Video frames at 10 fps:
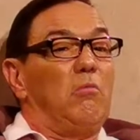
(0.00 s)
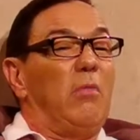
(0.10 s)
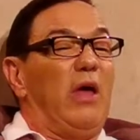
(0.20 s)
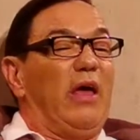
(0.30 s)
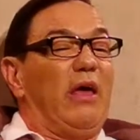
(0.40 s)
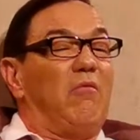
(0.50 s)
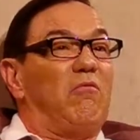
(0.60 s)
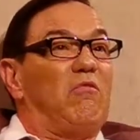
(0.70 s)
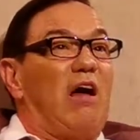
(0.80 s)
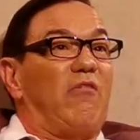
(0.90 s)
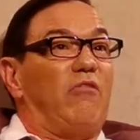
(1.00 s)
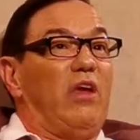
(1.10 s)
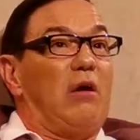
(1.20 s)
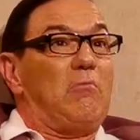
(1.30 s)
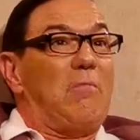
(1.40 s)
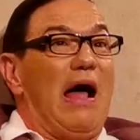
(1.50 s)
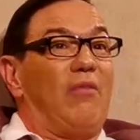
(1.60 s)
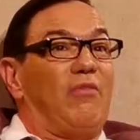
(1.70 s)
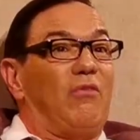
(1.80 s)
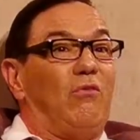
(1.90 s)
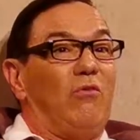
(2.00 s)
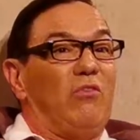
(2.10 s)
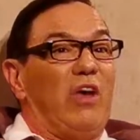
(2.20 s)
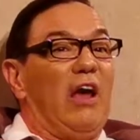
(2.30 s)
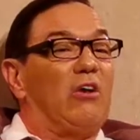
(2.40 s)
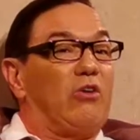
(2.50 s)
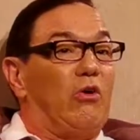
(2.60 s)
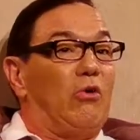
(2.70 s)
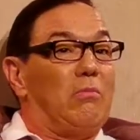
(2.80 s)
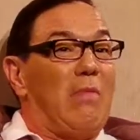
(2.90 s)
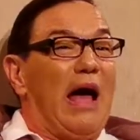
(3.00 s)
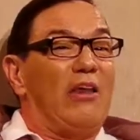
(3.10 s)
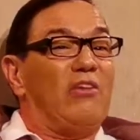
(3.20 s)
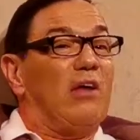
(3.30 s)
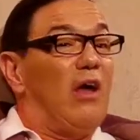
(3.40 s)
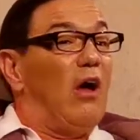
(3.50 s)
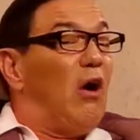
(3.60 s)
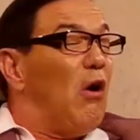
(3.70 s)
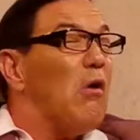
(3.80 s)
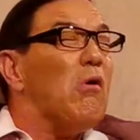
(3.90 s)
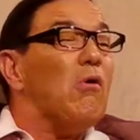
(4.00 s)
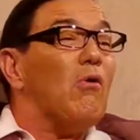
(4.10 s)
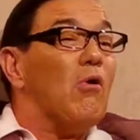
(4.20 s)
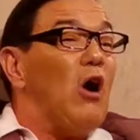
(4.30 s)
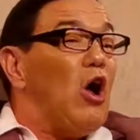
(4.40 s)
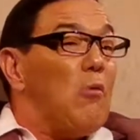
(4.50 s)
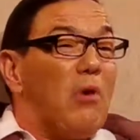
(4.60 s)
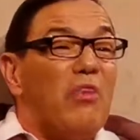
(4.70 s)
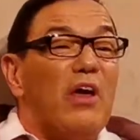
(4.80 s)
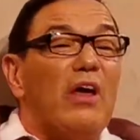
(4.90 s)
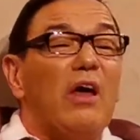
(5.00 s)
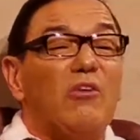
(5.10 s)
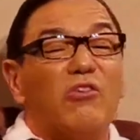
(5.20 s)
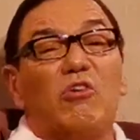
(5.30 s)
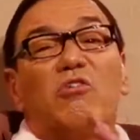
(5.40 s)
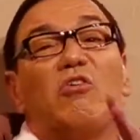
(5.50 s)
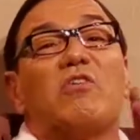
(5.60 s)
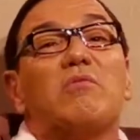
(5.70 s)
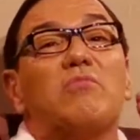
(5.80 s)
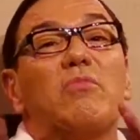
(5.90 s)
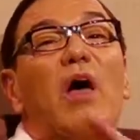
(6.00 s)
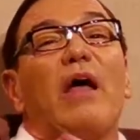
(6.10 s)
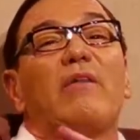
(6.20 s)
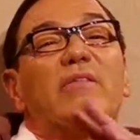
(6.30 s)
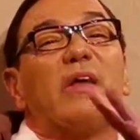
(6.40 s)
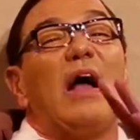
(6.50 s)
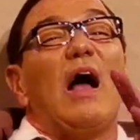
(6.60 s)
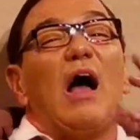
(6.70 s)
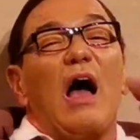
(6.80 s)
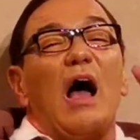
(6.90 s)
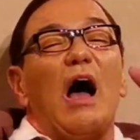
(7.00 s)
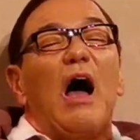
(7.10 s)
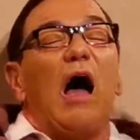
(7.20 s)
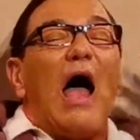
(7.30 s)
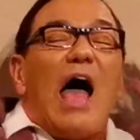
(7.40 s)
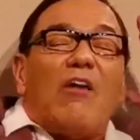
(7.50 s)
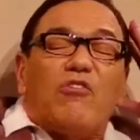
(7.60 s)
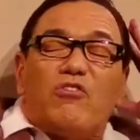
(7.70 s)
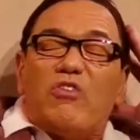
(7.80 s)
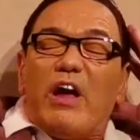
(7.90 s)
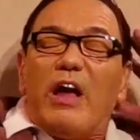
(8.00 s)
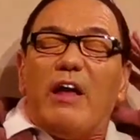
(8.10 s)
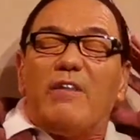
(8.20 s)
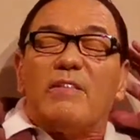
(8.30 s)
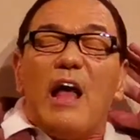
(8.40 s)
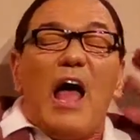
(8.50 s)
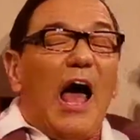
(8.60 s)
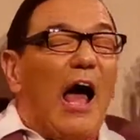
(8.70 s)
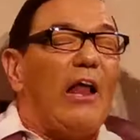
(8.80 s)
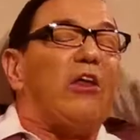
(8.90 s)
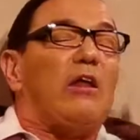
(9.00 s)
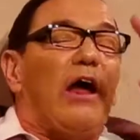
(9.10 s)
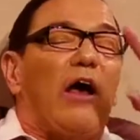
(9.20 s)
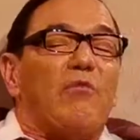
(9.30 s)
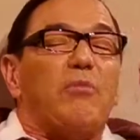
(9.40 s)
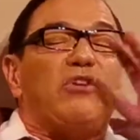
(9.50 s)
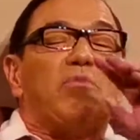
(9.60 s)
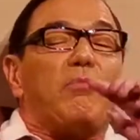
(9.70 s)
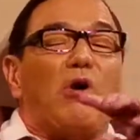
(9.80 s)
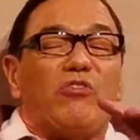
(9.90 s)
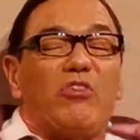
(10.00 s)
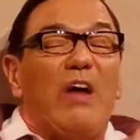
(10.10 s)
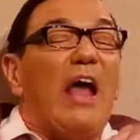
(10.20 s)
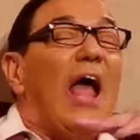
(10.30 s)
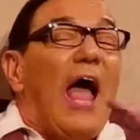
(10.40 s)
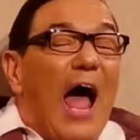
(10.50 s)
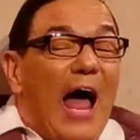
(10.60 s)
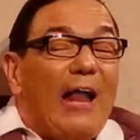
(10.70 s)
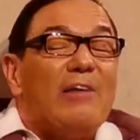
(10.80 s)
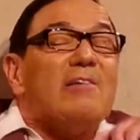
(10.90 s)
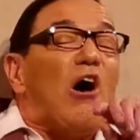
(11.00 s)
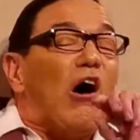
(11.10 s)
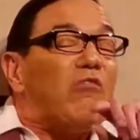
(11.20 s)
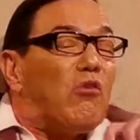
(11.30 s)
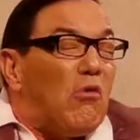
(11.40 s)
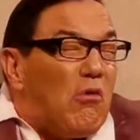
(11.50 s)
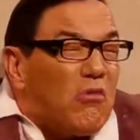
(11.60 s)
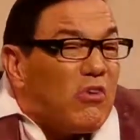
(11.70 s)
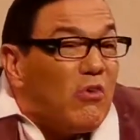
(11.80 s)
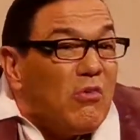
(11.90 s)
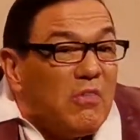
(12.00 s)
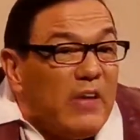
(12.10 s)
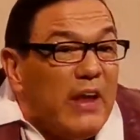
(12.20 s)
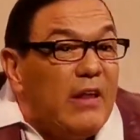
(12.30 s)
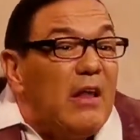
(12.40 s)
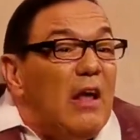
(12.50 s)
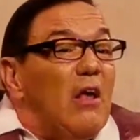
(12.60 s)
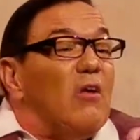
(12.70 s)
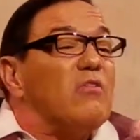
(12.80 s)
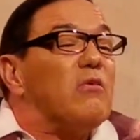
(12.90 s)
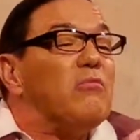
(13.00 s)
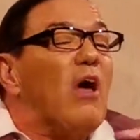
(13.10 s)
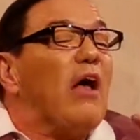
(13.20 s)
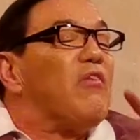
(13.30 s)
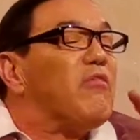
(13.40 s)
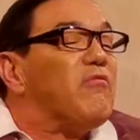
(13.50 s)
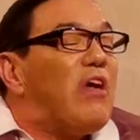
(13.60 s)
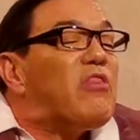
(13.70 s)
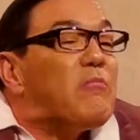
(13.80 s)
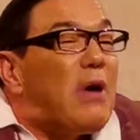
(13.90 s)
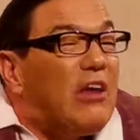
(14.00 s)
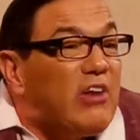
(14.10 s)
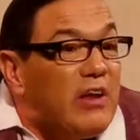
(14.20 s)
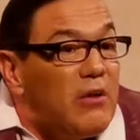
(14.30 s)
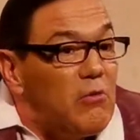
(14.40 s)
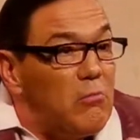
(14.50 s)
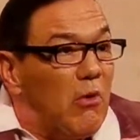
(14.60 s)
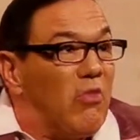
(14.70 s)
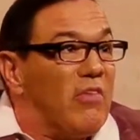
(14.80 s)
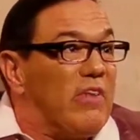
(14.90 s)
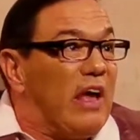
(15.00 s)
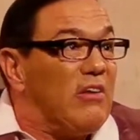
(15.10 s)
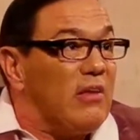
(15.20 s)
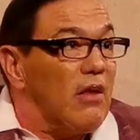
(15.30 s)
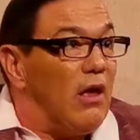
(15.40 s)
Making raffia mats all day, I'd go mad. Oh, but they do some nice ashtrays and a nice bit of pottery. And I've also seen some nice feather bedding, Mother said.